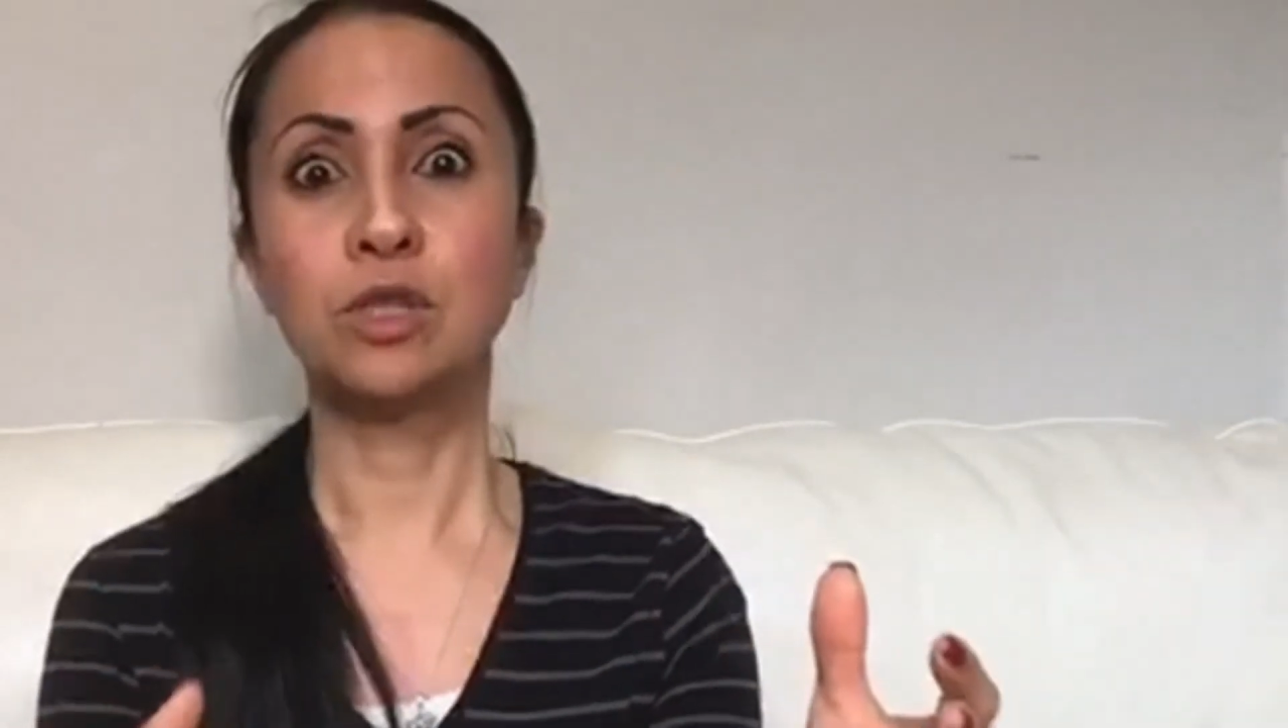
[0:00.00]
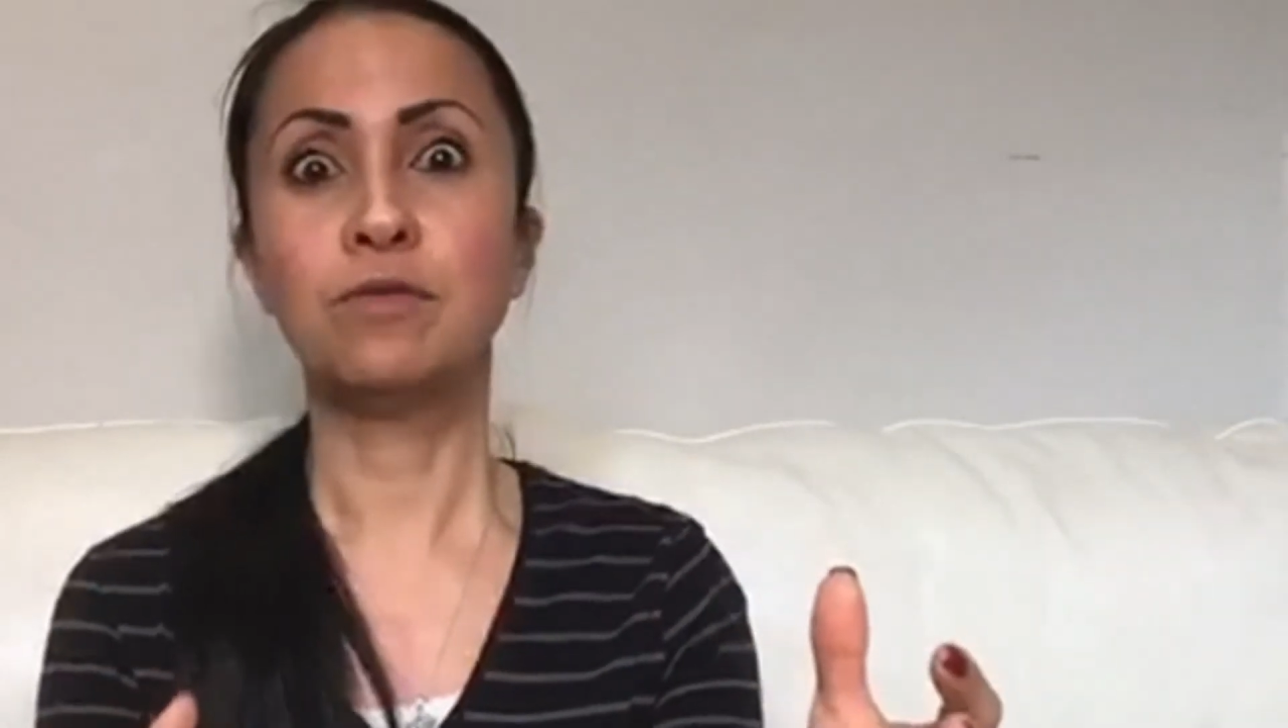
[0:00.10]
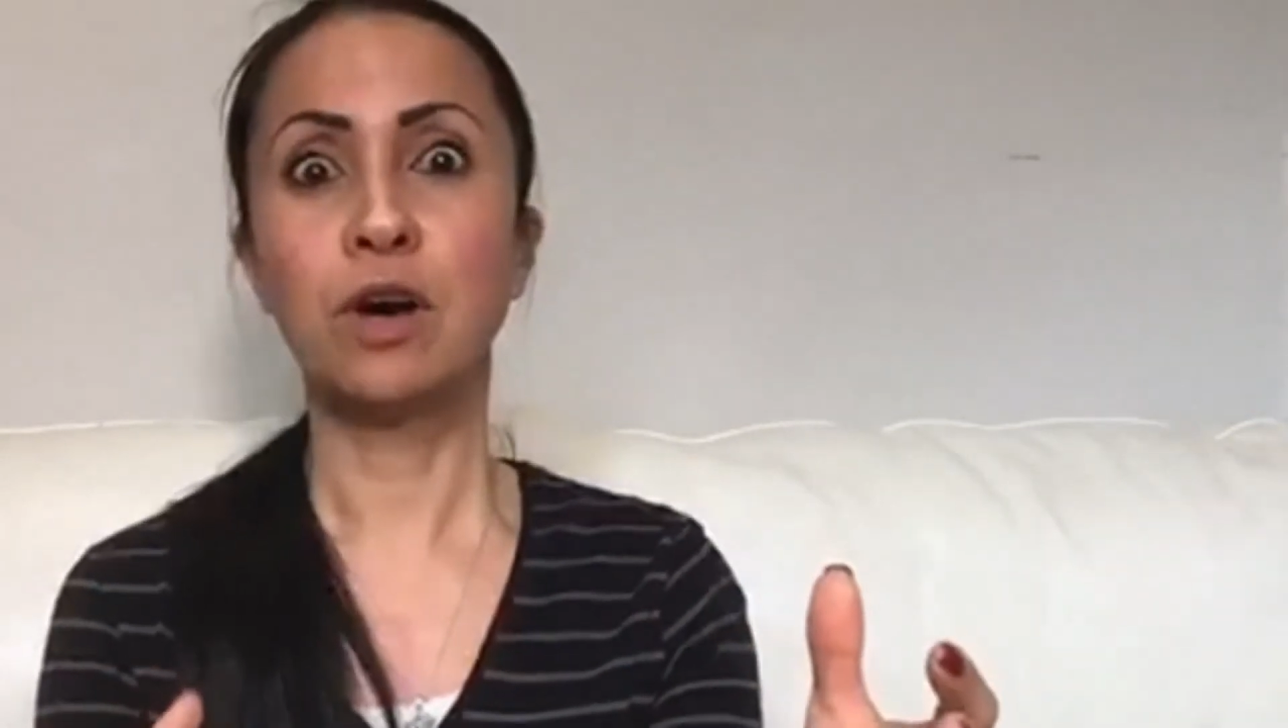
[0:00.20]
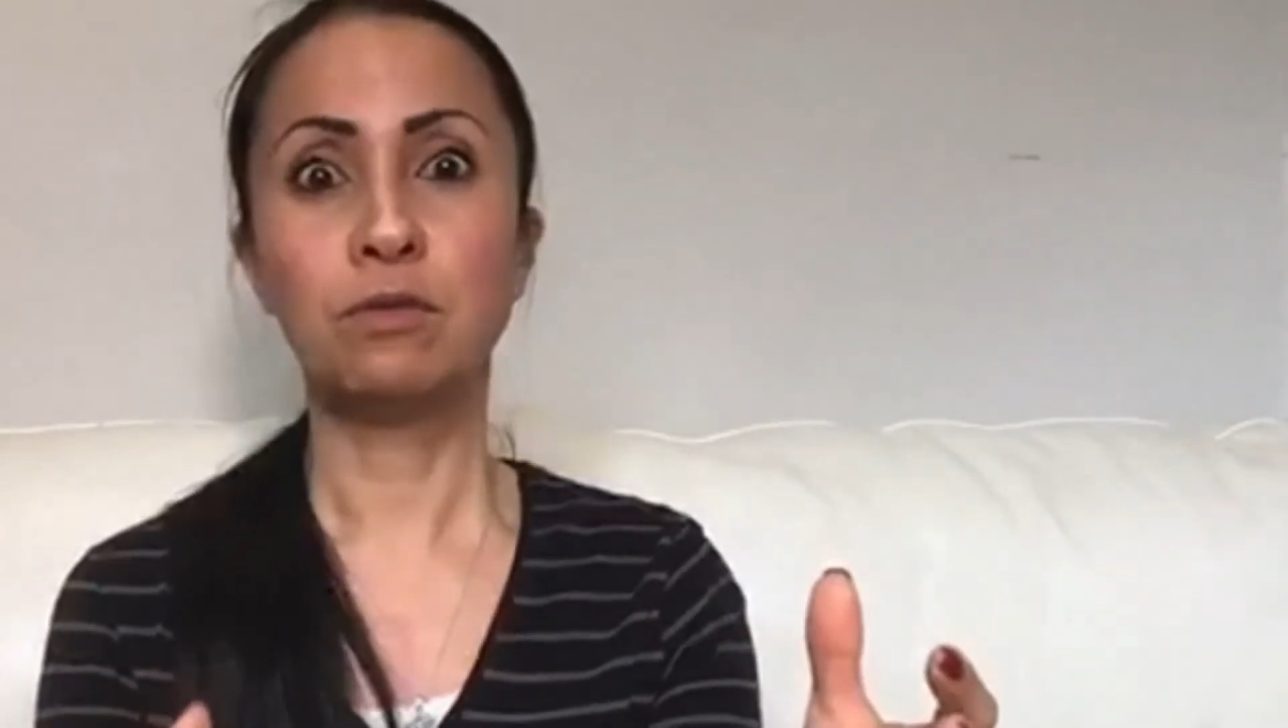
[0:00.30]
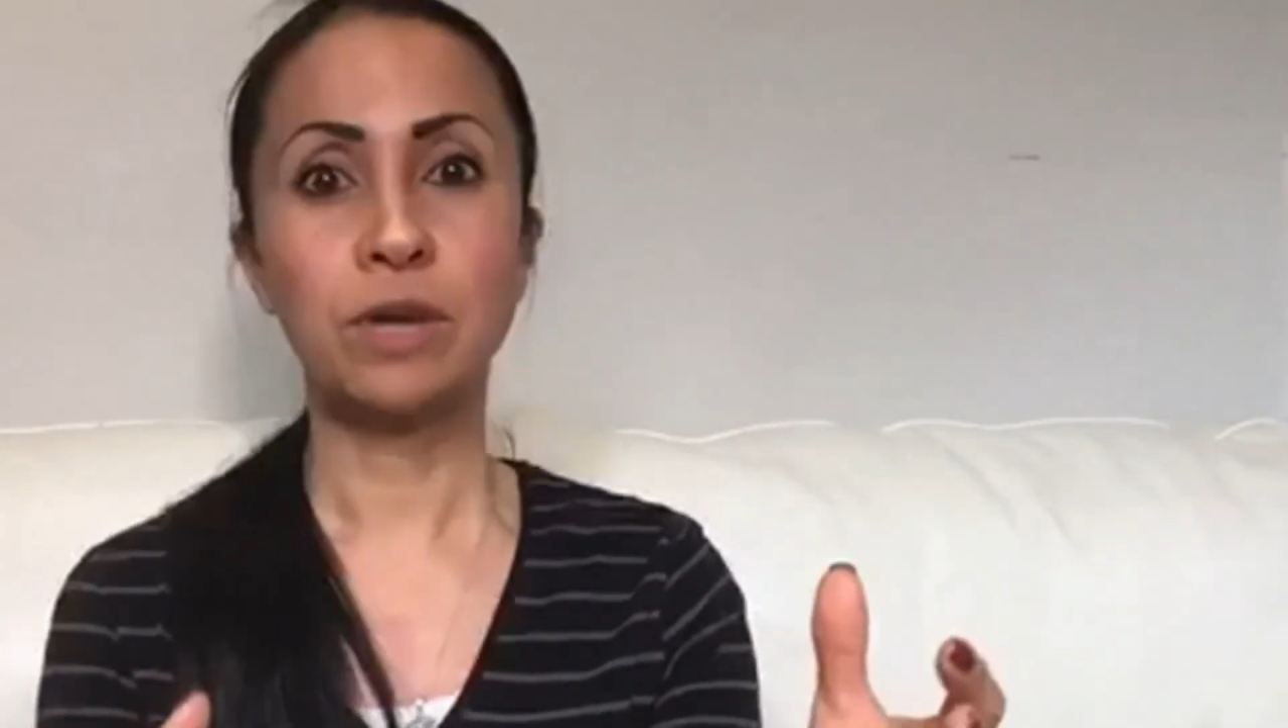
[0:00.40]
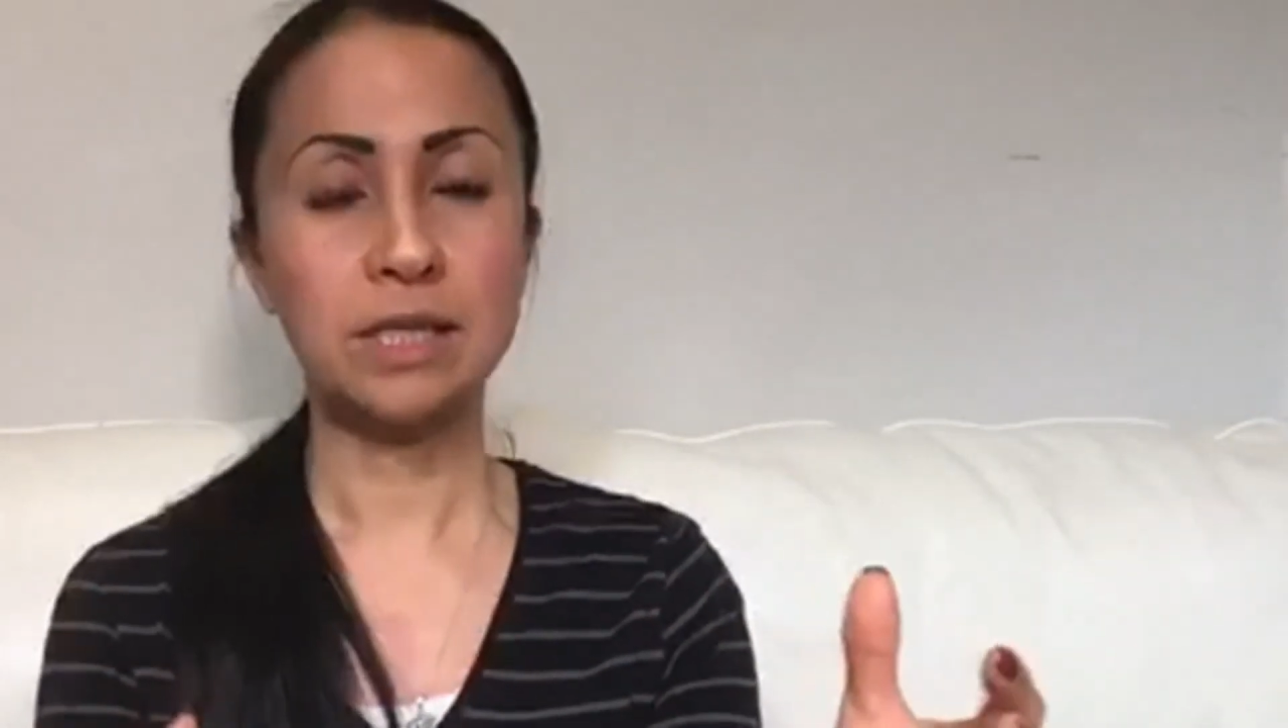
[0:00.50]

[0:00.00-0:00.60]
survival